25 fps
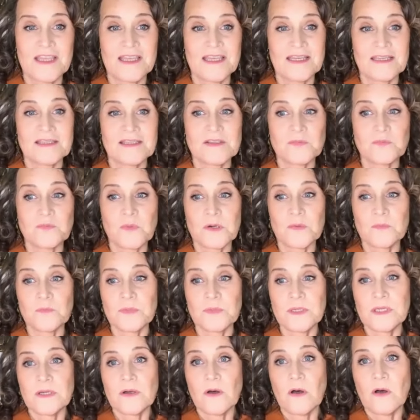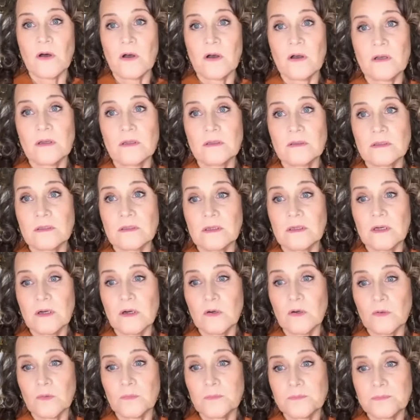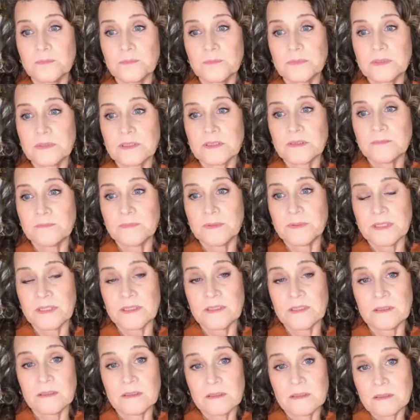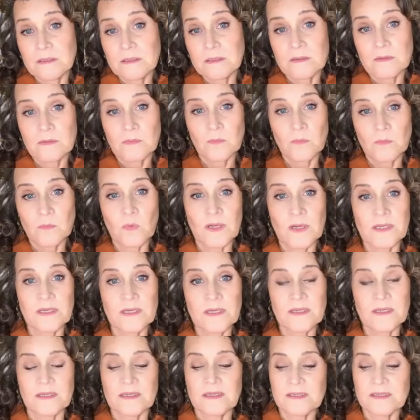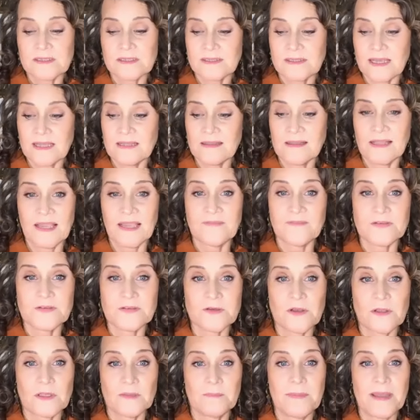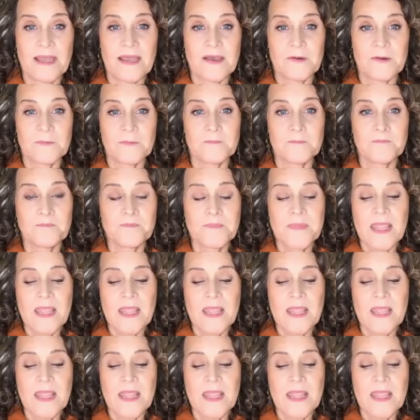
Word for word: It's what we all hope to be, what it is that life is all about.